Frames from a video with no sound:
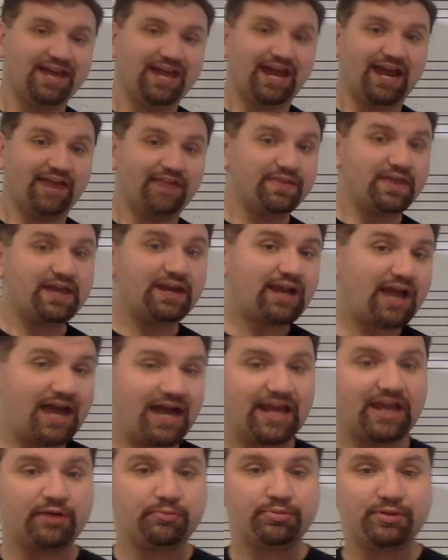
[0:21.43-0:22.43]
And then
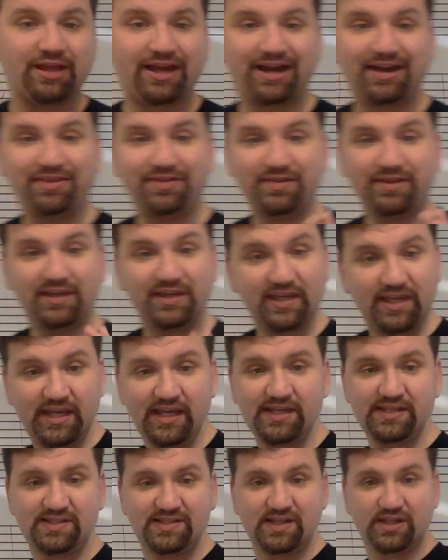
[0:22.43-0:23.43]
I apply the
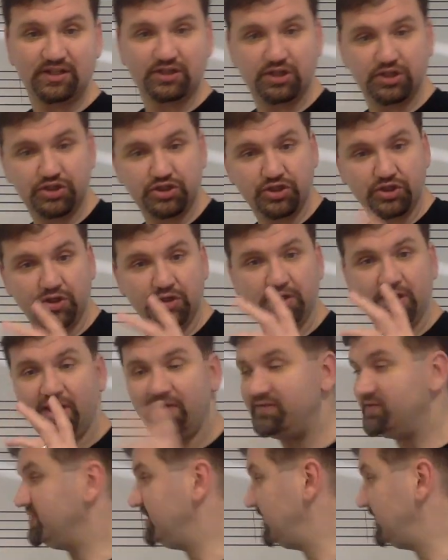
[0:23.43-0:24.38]
key signature of